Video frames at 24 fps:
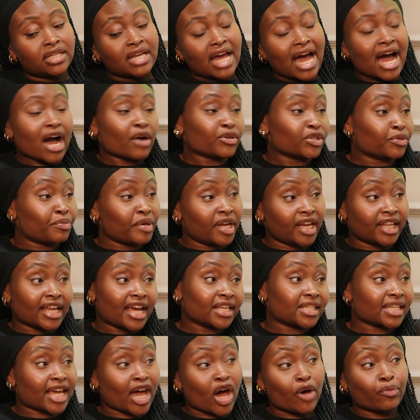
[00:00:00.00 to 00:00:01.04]
how did being an
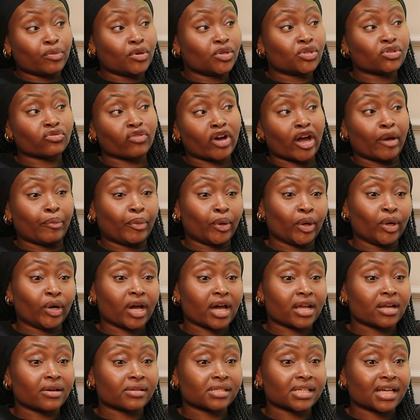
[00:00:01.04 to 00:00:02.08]
editor help you to write a book?
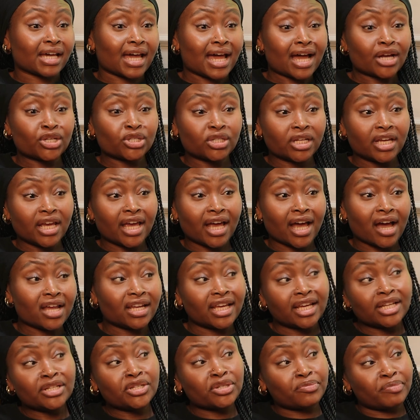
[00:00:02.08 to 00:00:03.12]
And I was like, actually, it kind of
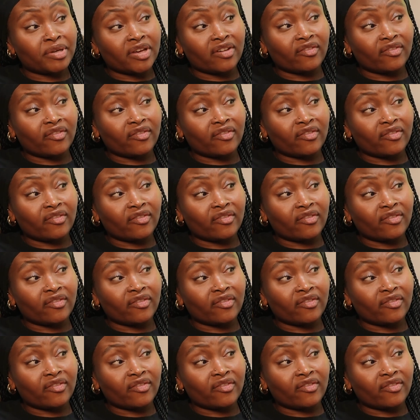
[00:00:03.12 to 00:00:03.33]
hindered me at